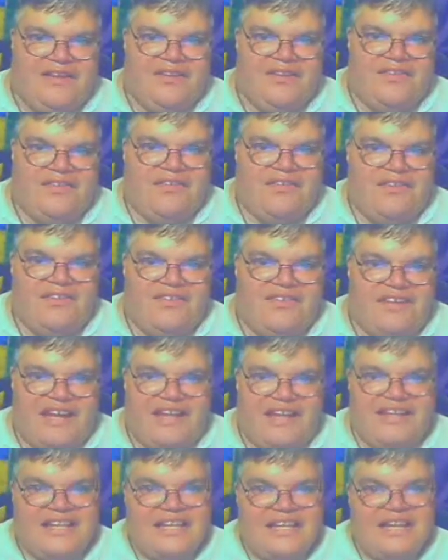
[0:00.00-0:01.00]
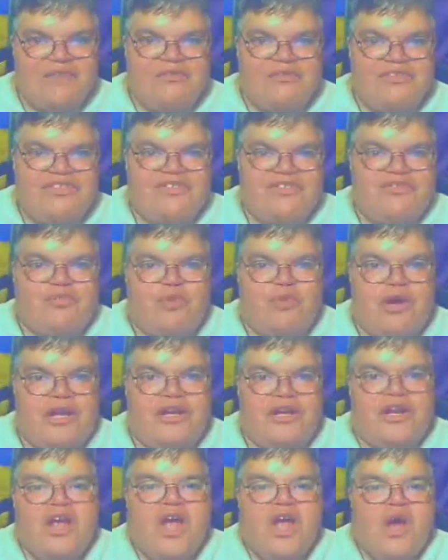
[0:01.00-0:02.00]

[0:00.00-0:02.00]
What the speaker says: Seriously. And then there was this one